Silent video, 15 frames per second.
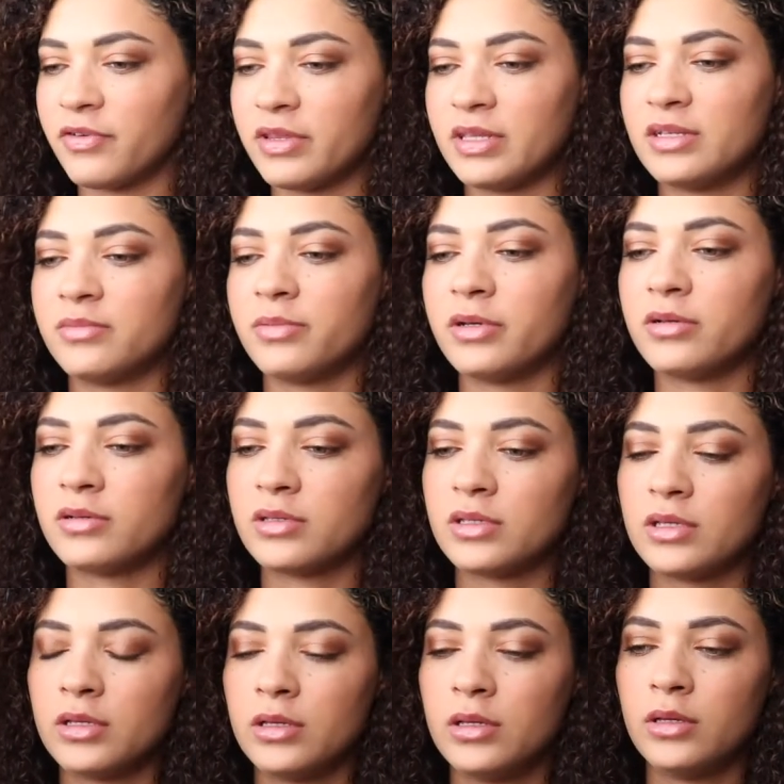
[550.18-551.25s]
for these
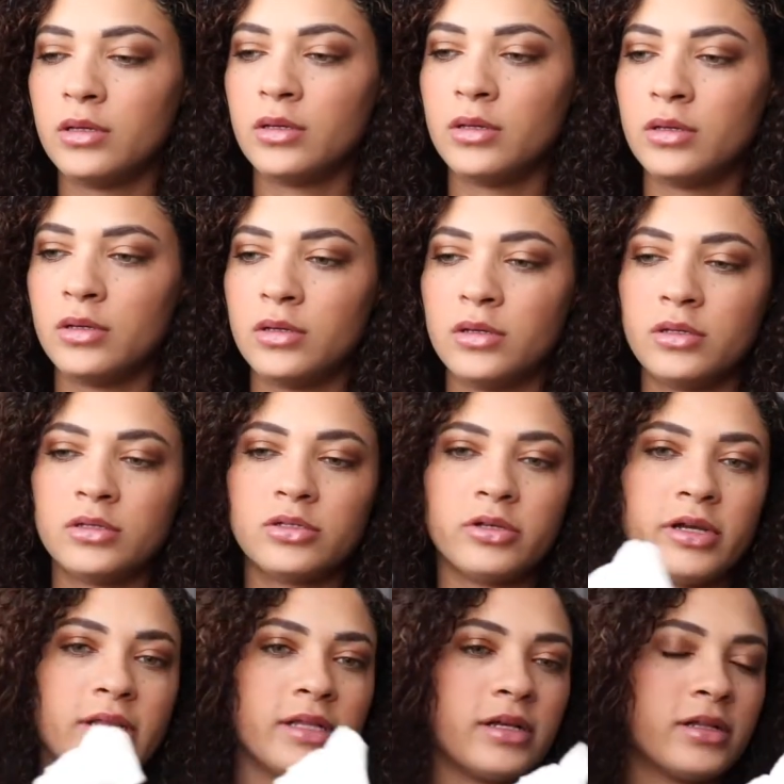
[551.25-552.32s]
bows. So
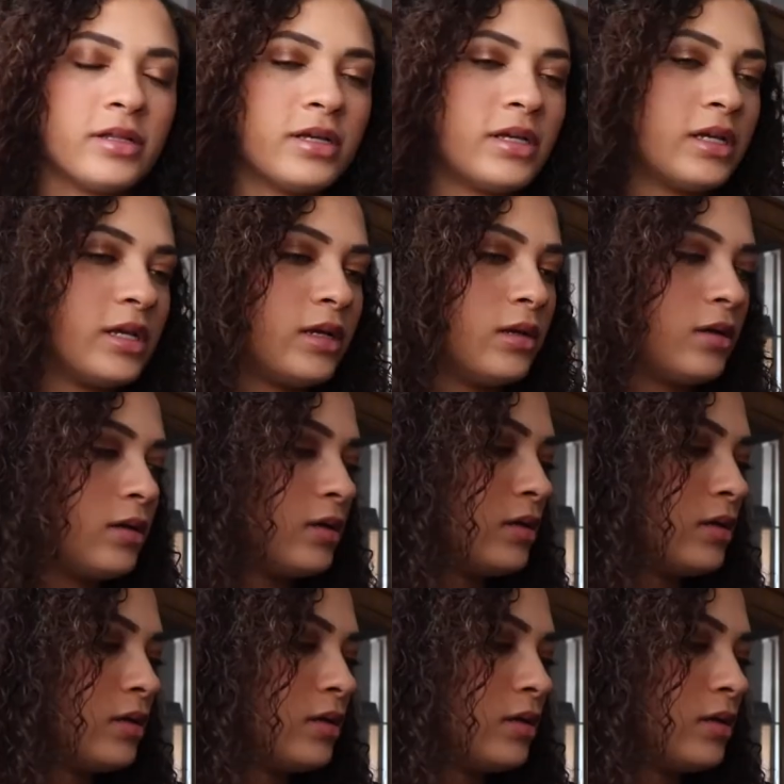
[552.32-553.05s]
I literally